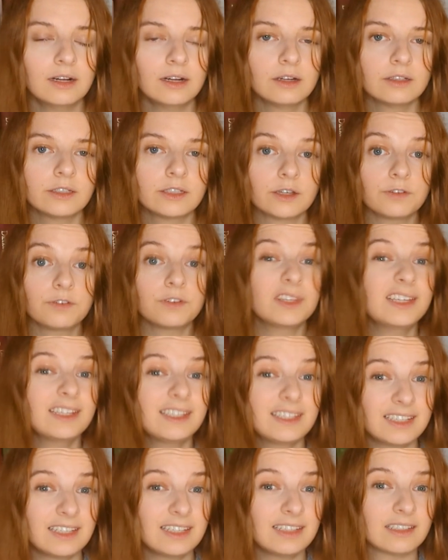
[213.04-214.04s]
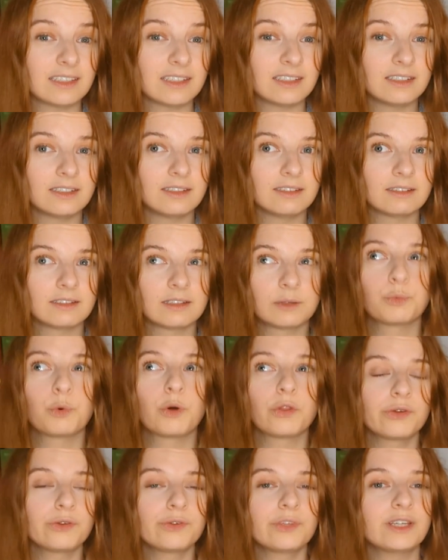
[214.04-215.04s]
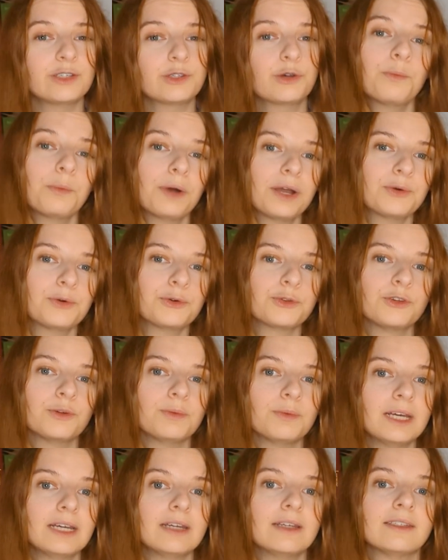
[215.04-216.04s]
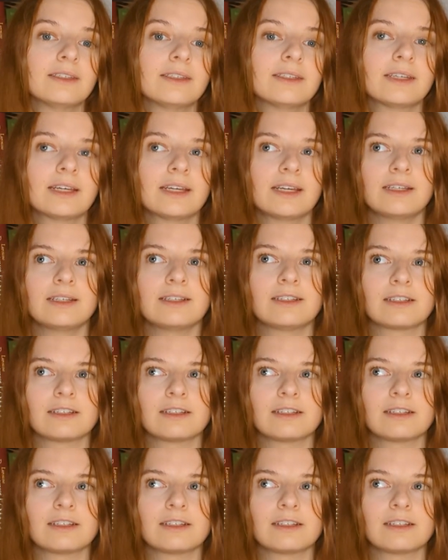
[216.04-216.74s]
So for this season, one of those things on my autumn list is